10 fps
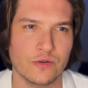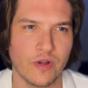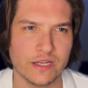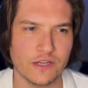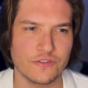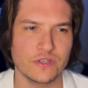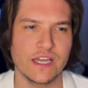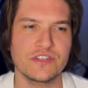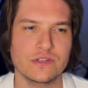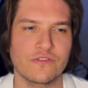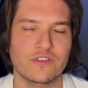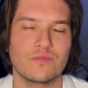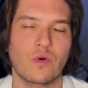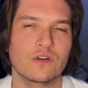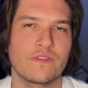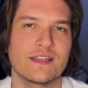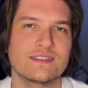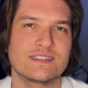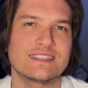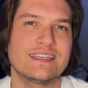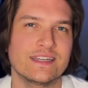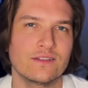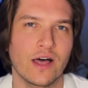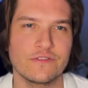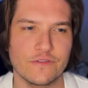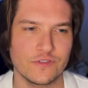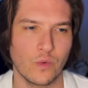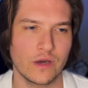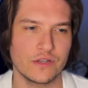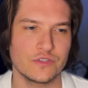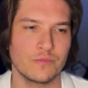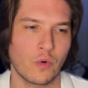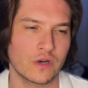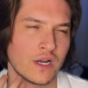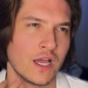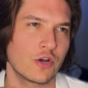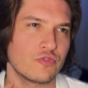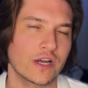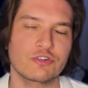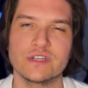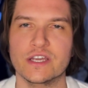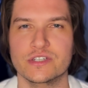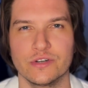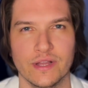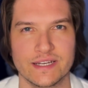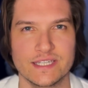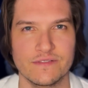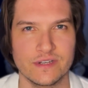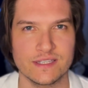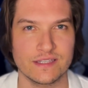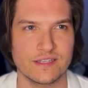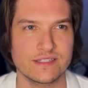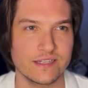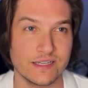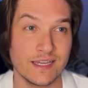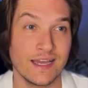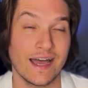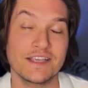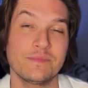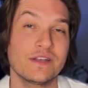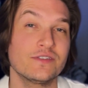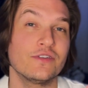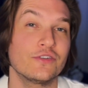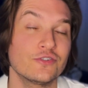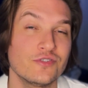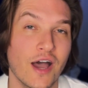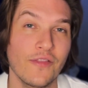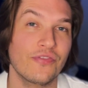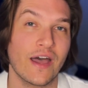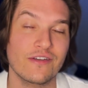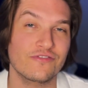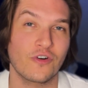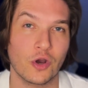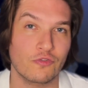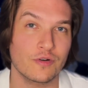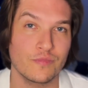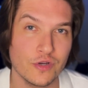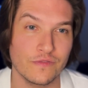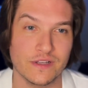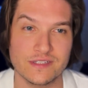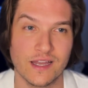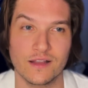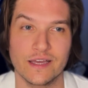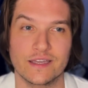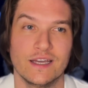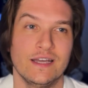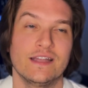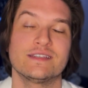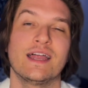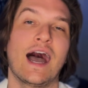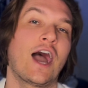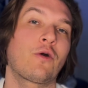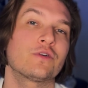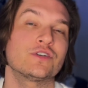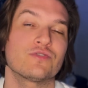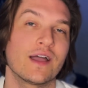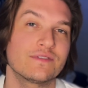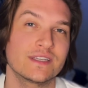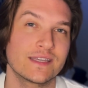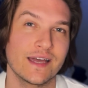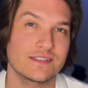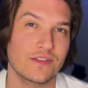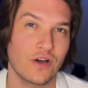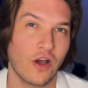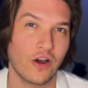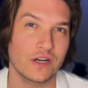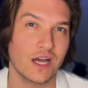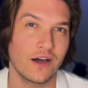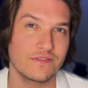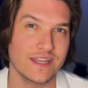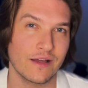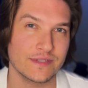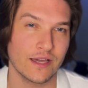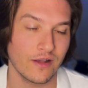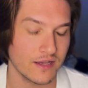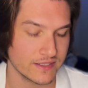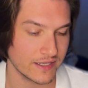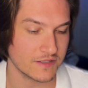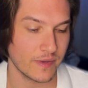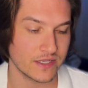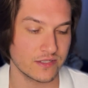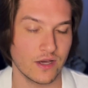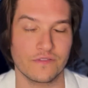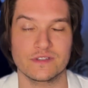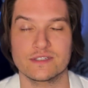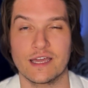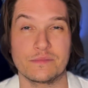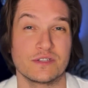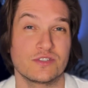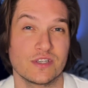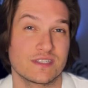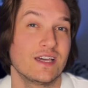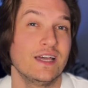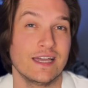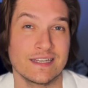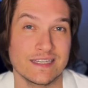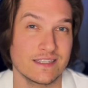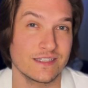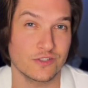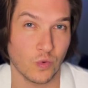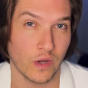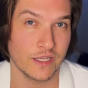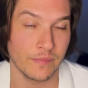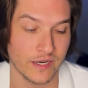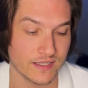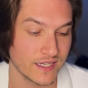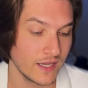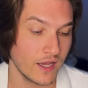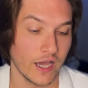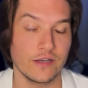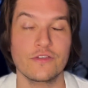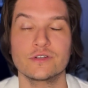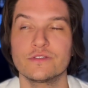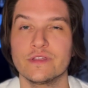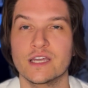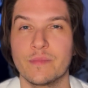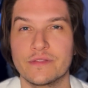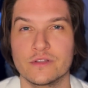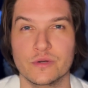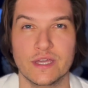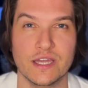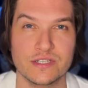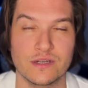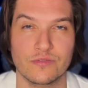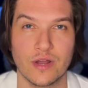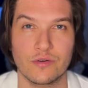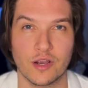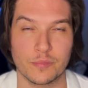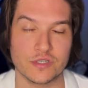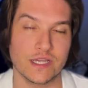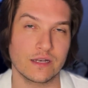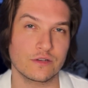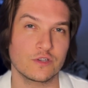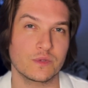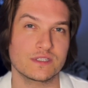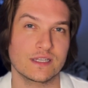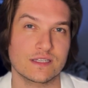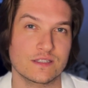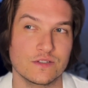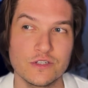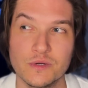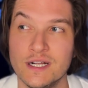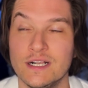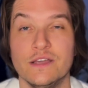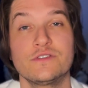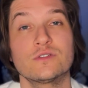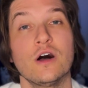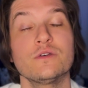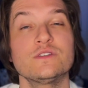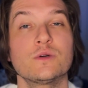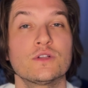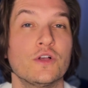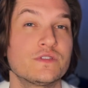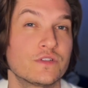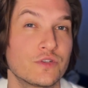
right? If you're itching for more of that city life, if you want to do more recreational activities in the city, as mentioned, you're not that far removed. It's not like it's an hour drive to get to the heart of downtown Austin. As mentioned, oftentimes it's just an easy 20 minutes. Another good thing about the location of Round Rock pertaining to its things to do is you're also close to